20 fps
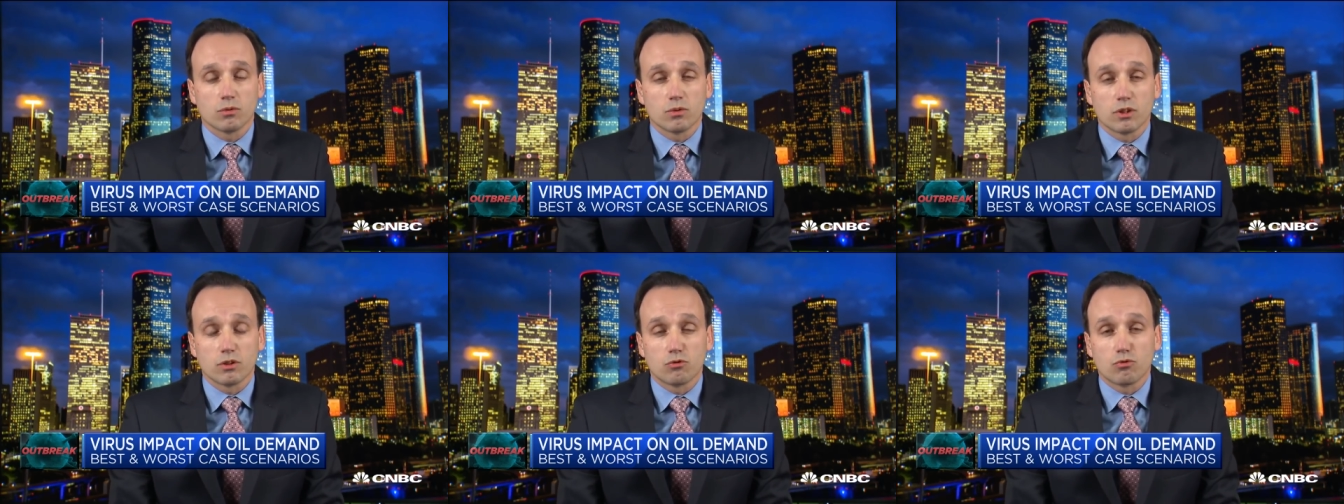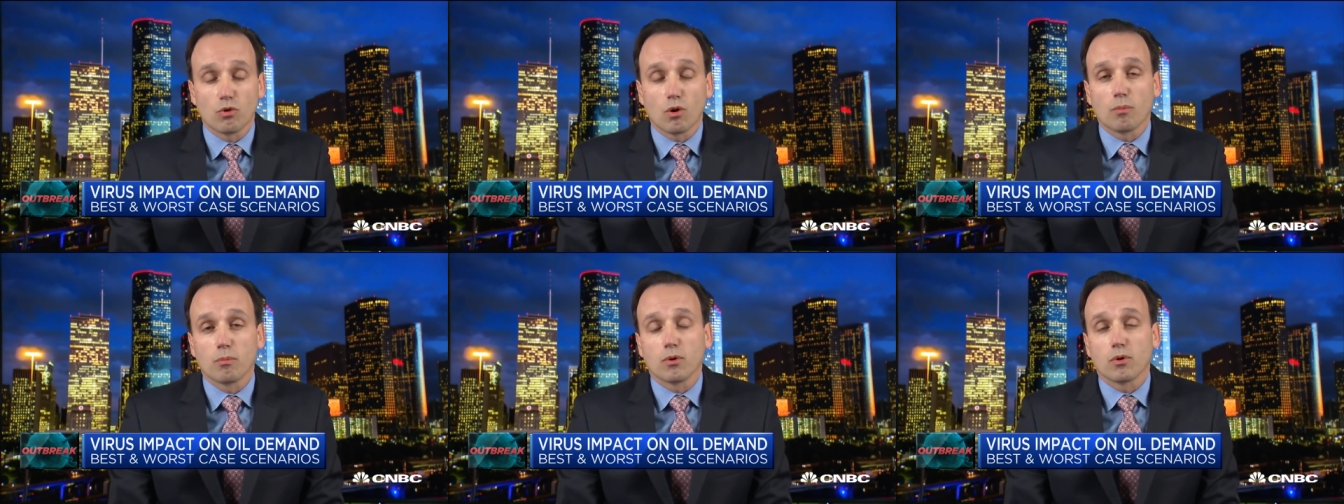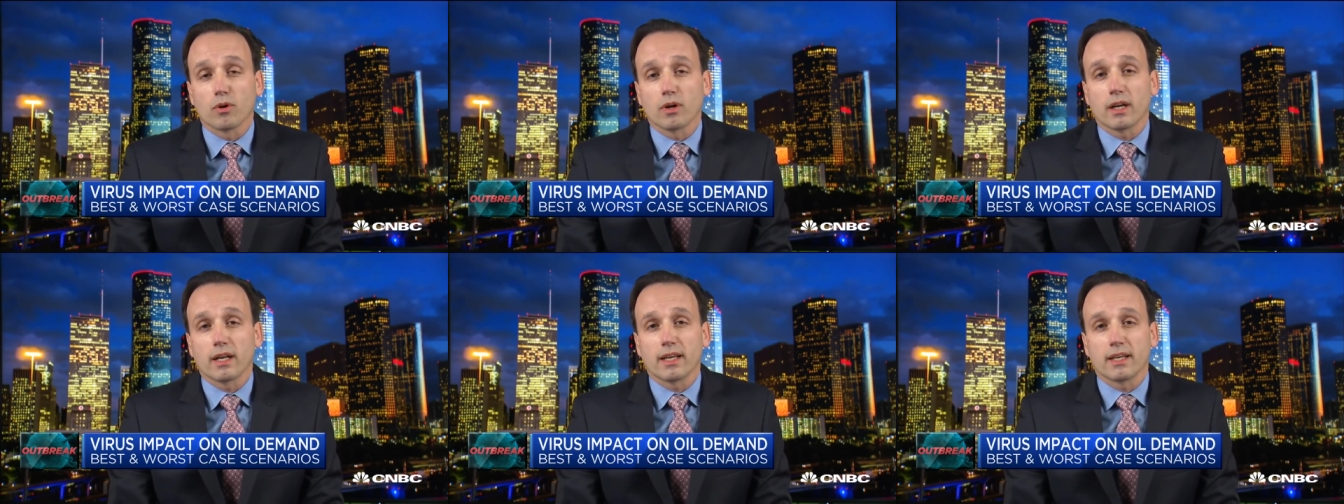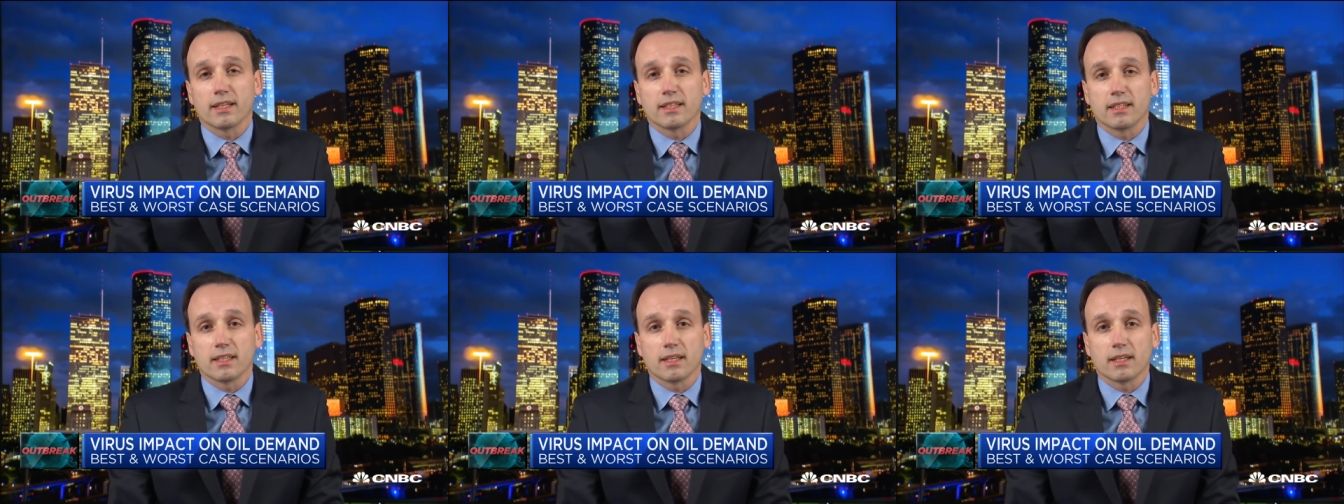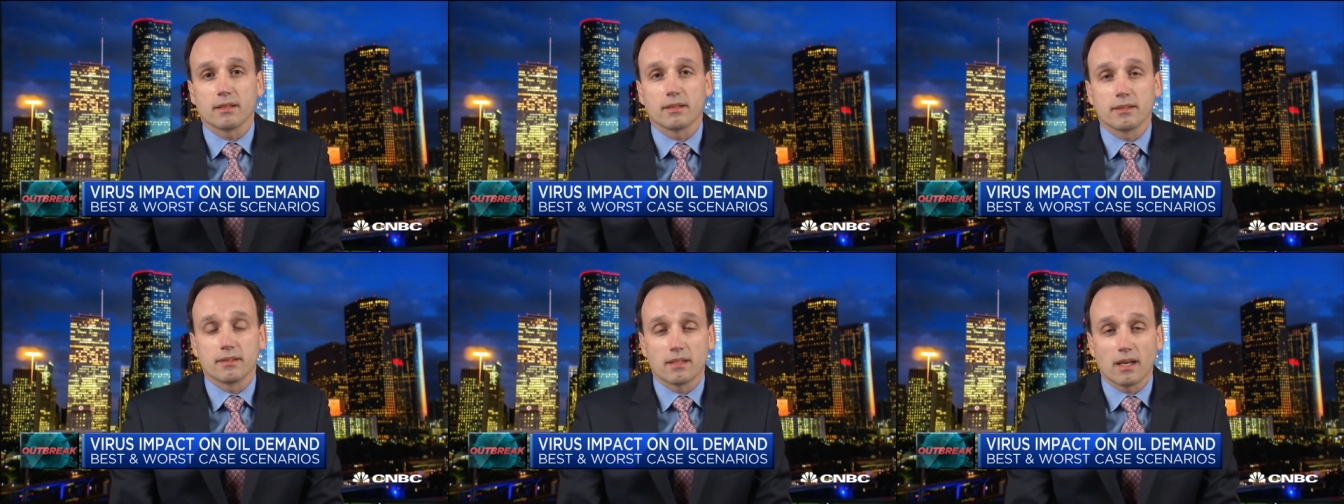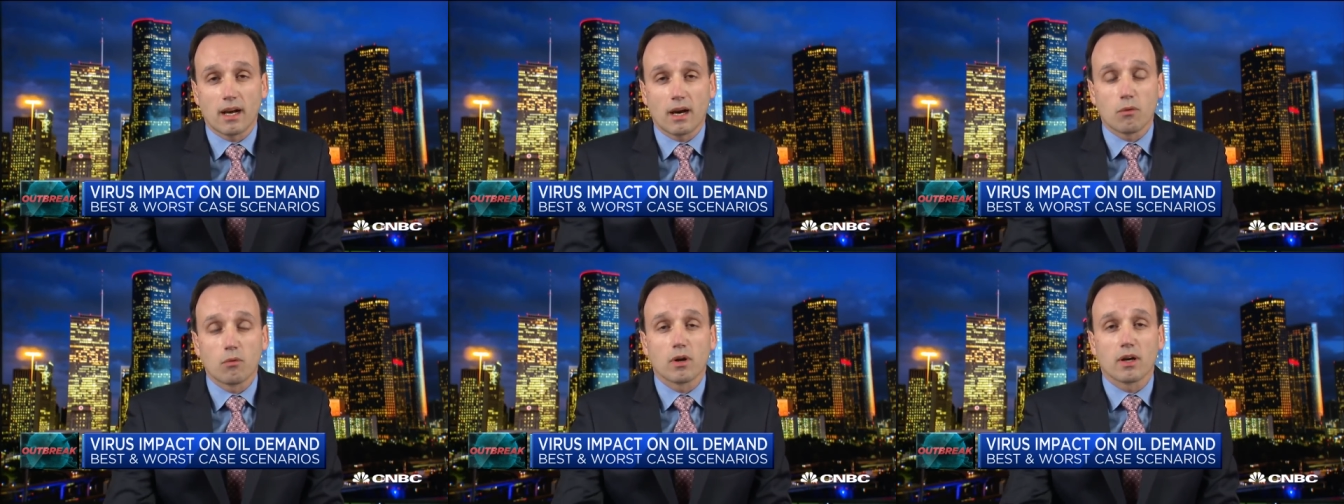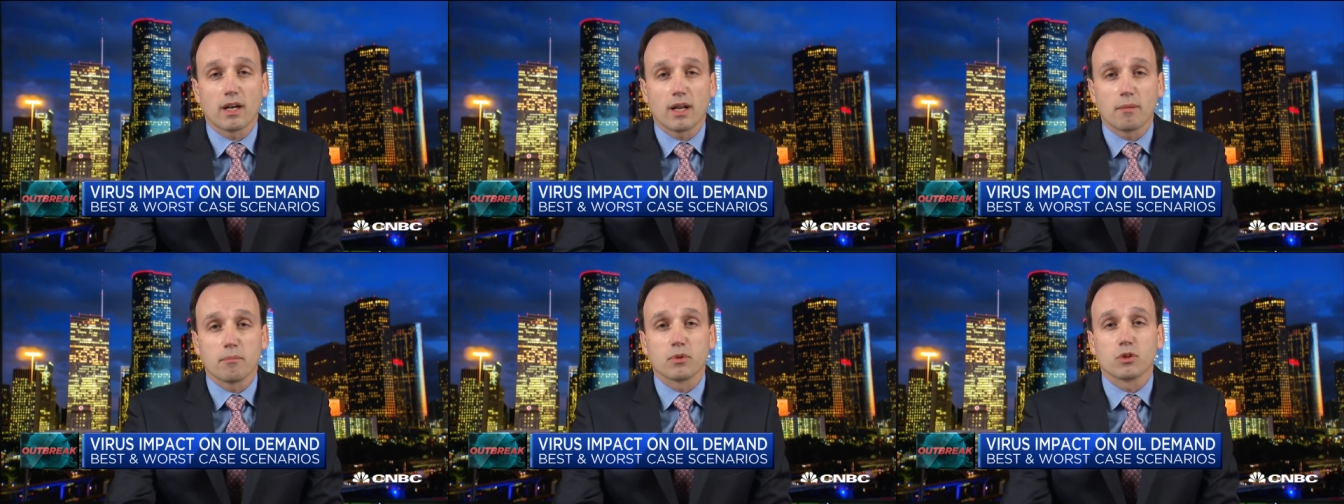to the board, and uh,
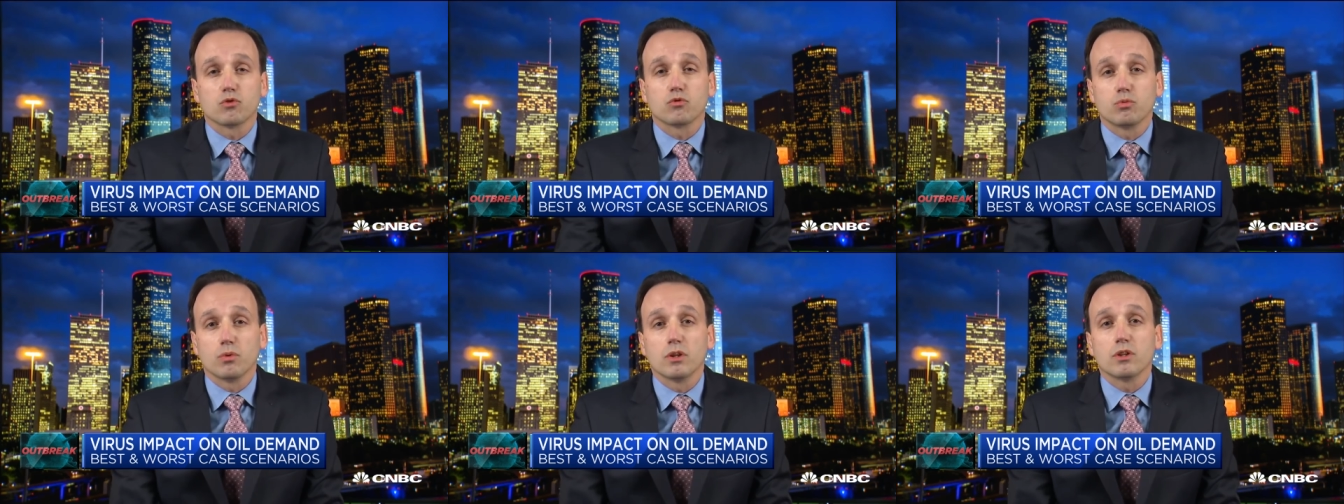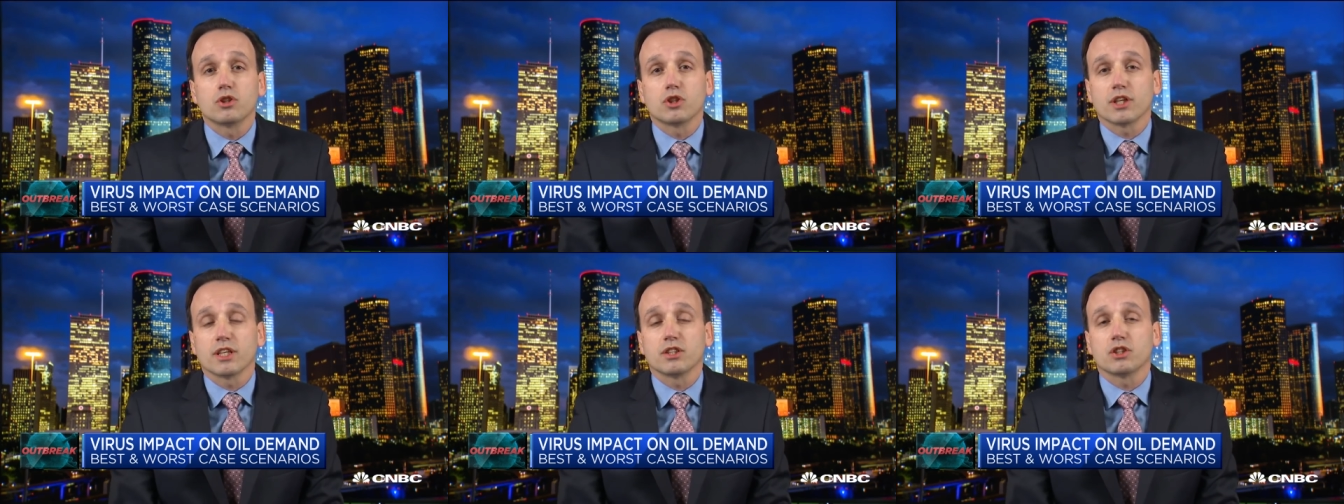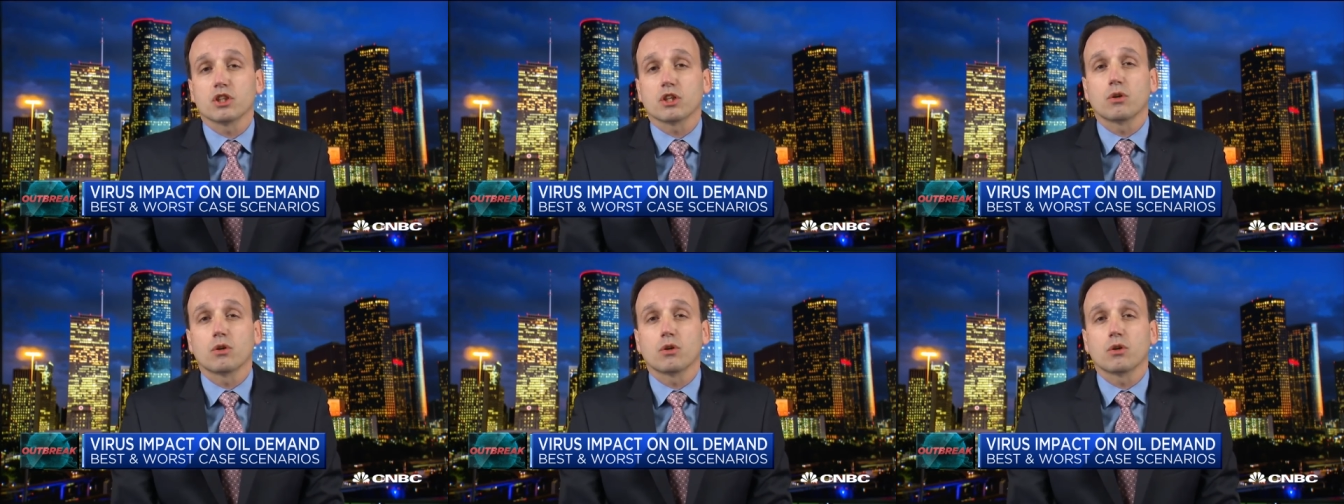our numbers will change